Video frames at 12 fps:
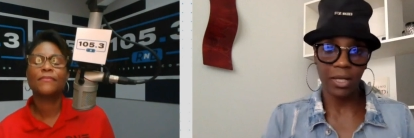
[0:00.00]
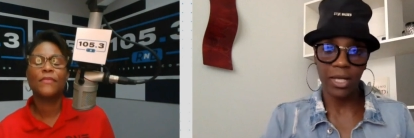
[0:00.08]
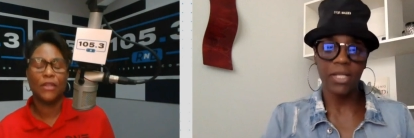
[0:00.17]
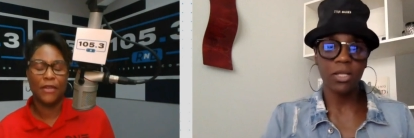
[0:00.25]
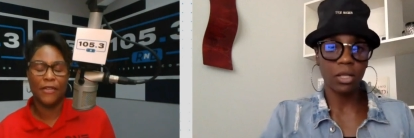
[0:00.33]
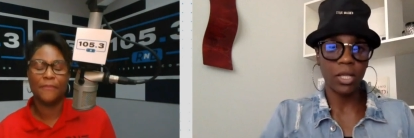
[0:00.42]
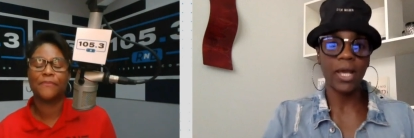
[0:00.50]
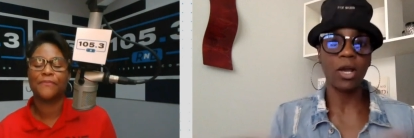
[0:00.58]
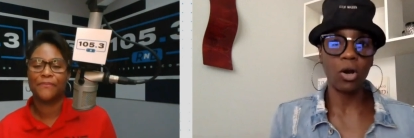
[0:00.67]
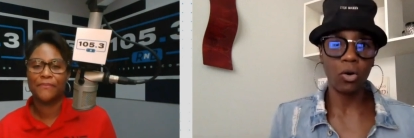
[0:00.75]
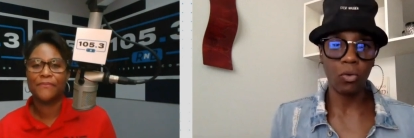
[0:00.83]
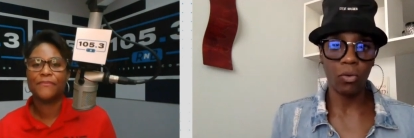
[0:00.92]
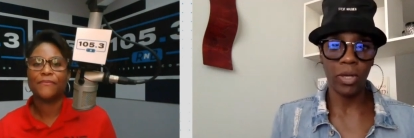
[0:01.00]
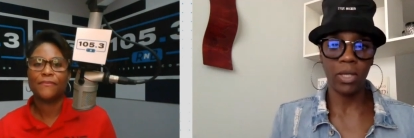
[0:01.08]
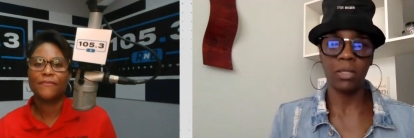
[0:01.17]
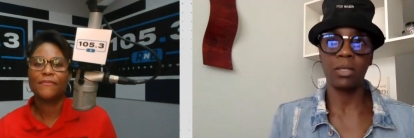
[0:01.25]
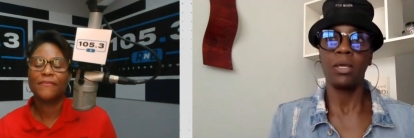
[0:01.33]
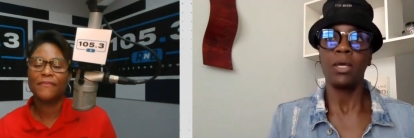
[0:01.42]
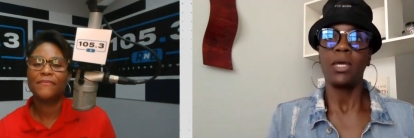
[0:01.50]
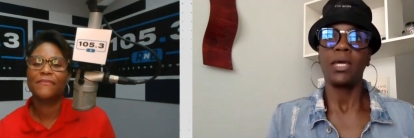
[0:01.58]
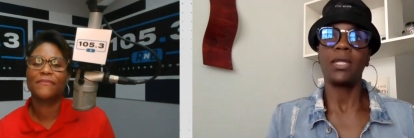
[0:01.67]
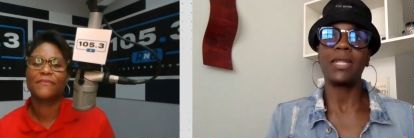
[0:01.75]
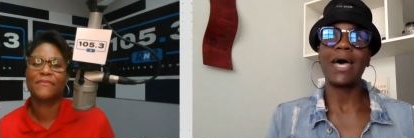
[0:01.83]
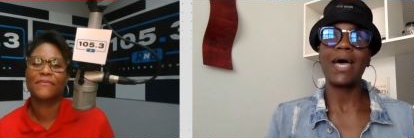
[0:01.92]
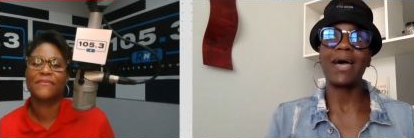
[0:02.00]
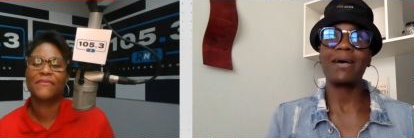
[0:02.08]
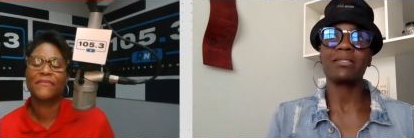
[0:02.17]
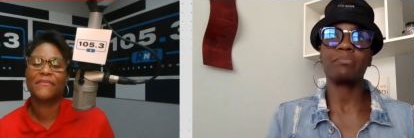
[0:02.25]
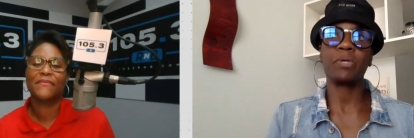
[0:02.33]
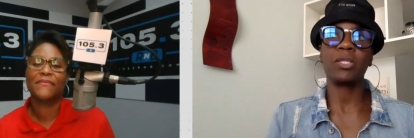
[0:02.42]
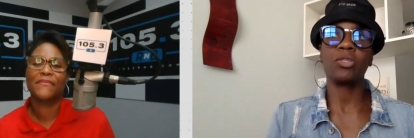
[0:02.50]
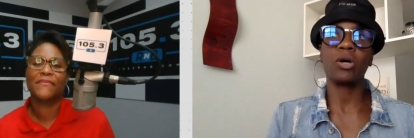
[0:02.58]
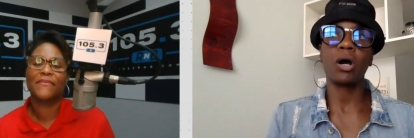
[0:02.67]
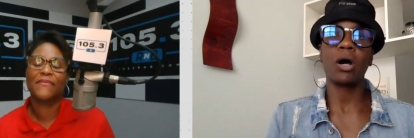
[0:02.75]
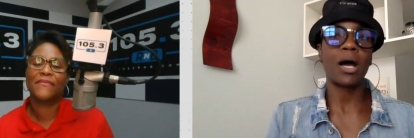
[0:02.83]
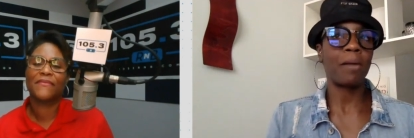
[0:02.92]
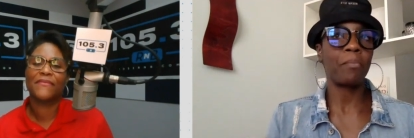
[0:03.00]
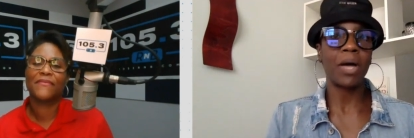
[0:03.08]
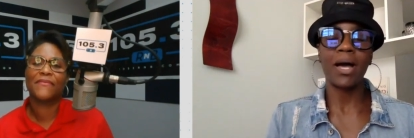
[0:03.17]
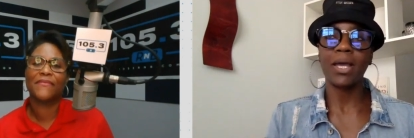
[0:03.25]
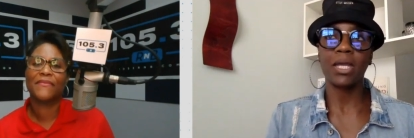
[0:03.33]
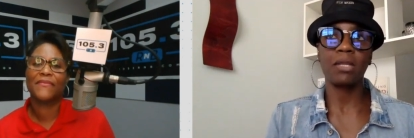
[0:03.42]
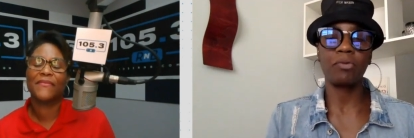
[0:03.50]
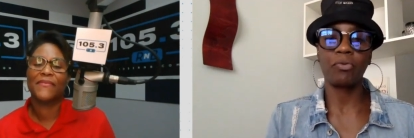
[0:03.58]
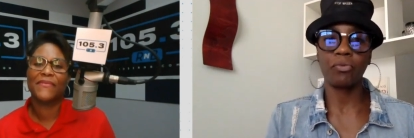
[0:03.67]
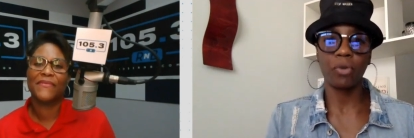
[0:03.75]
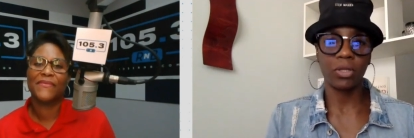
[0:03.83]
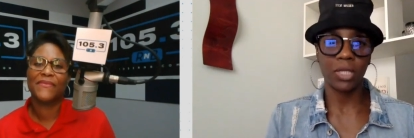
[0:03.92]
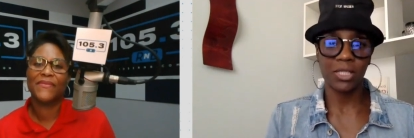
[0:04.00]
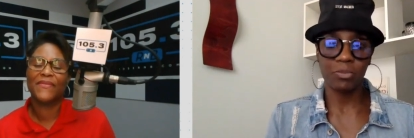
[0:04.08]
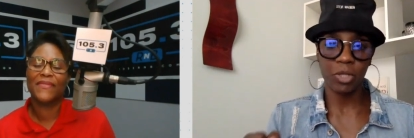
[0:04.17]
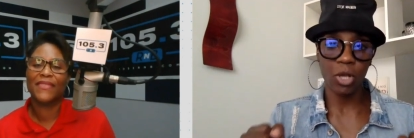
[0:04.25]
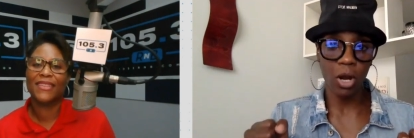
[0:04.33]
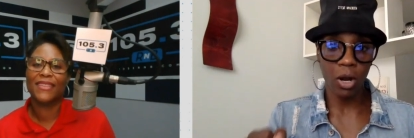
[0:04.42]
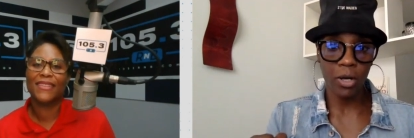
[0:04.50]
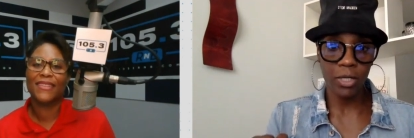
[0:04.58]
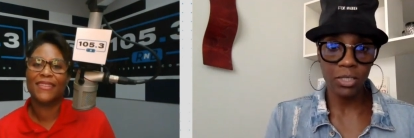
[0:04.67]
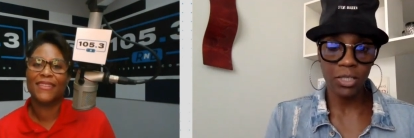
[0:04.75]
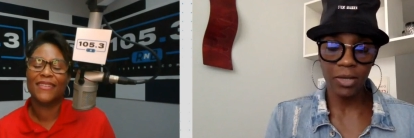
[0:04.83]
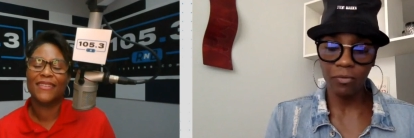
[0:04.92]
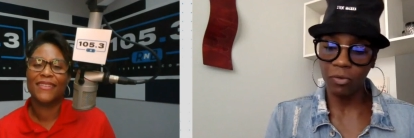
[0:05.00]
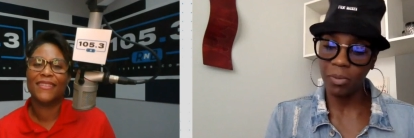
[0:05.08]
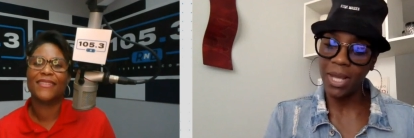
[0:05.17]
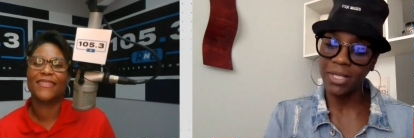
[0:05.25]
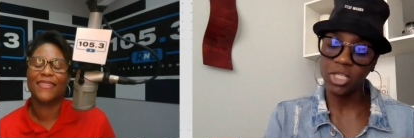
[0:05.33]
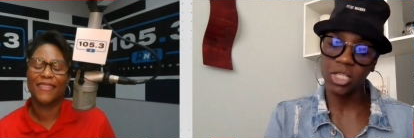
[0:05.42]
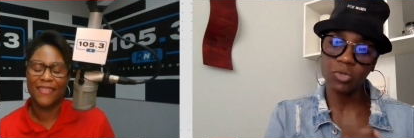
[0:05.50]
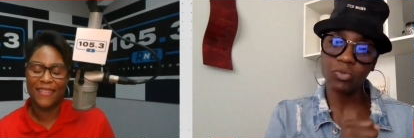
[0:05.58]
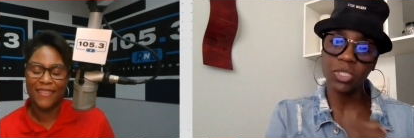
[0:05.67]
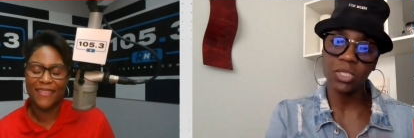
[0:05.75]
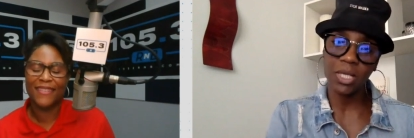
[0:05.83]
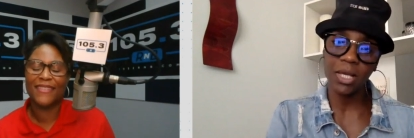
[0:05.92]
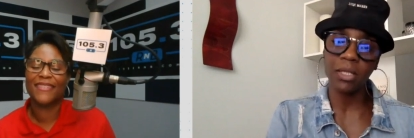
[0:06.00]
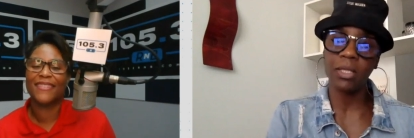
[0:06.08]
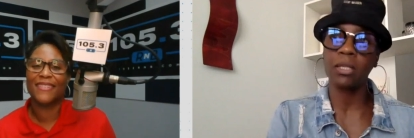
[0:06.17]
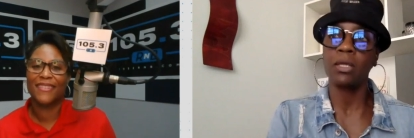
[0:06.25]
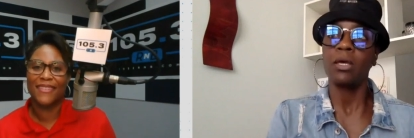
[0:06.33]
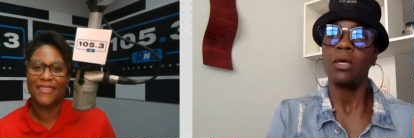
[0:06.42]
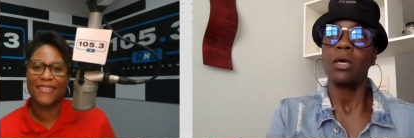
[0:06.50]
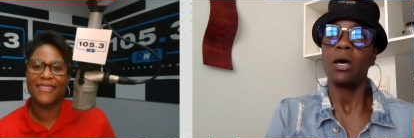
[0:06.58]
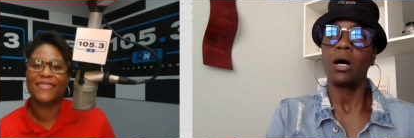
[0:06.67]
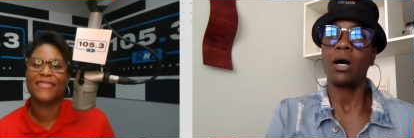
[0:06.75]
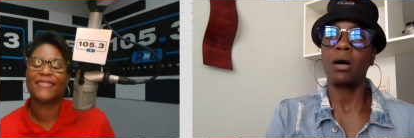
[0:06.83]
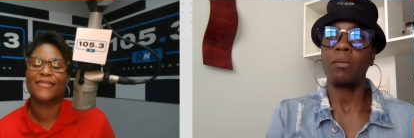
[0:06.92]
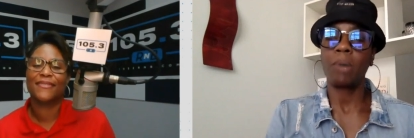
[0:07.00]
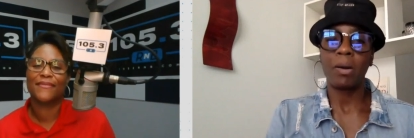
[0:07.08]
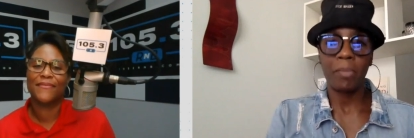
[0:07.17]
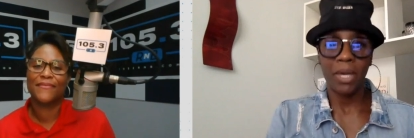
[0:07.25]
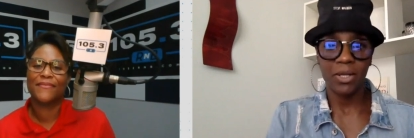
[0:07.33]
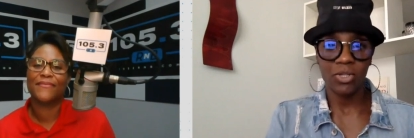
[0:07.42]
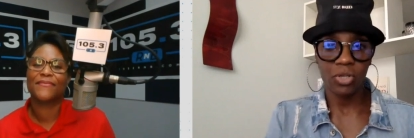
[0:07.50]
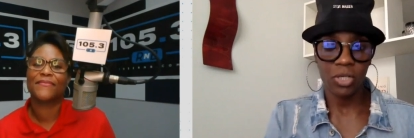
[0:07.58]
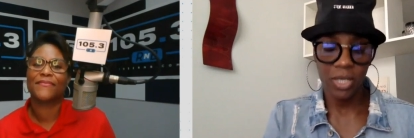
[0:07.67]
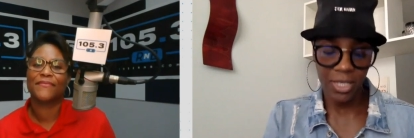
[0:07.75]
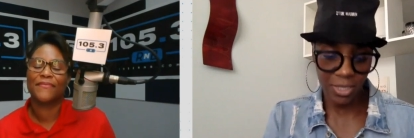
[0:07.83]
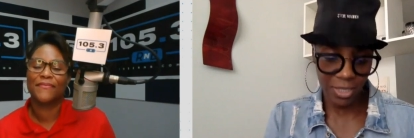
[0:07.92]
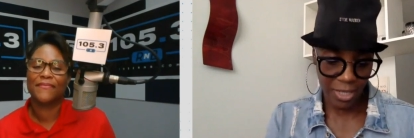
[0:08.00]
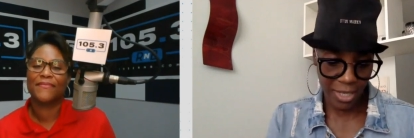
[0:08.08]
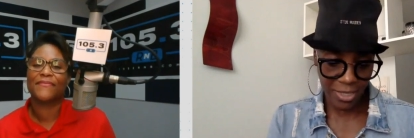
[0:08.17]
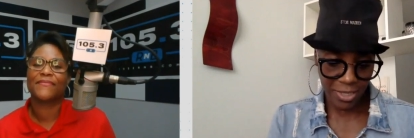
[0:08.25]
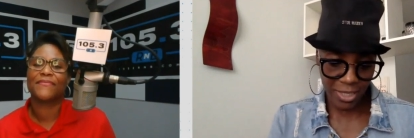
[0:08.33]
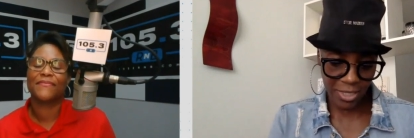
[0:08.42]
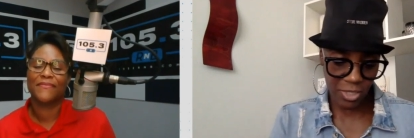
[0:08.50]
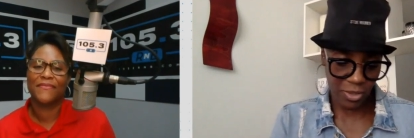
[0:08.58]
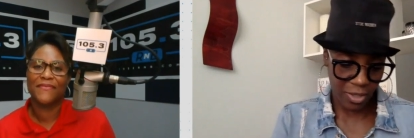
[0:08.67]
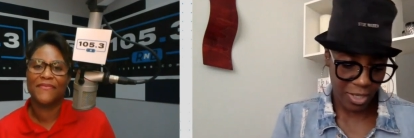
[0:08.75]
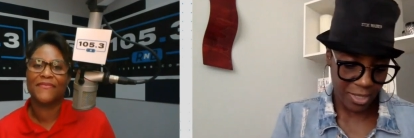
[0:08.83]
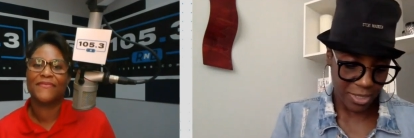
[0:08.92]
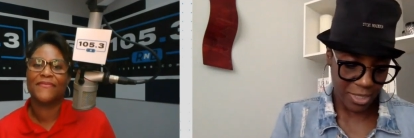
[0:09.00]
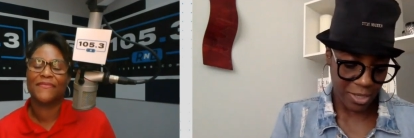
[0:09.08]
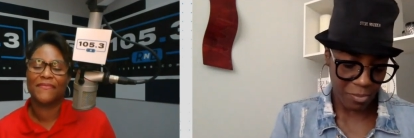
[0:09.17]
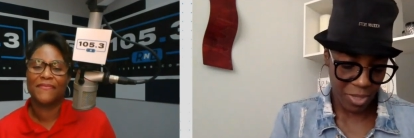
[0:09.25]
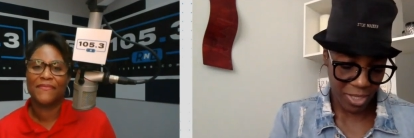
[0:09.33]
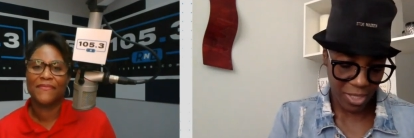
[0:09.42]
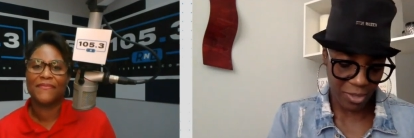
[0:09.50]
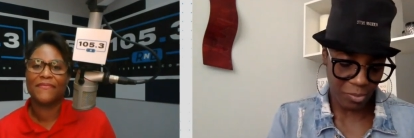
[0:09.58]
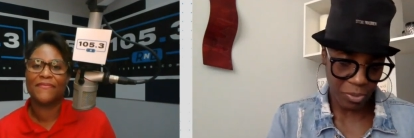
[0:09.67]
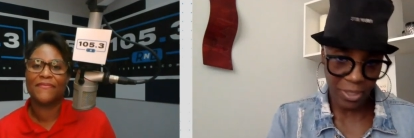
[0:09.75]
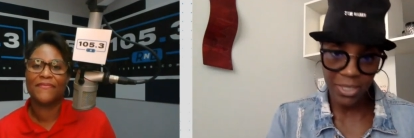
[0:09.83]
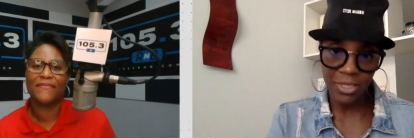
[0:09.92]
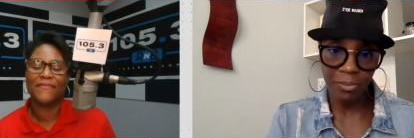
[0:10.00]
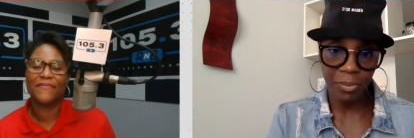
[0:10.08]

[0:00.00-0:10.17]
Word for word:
Speaker 1: let let go, and and that has been the I'm I can't even front. That's been the hardest thing for me. I just was telling um, my manager yesterday. I said to her, I said I'm in a place in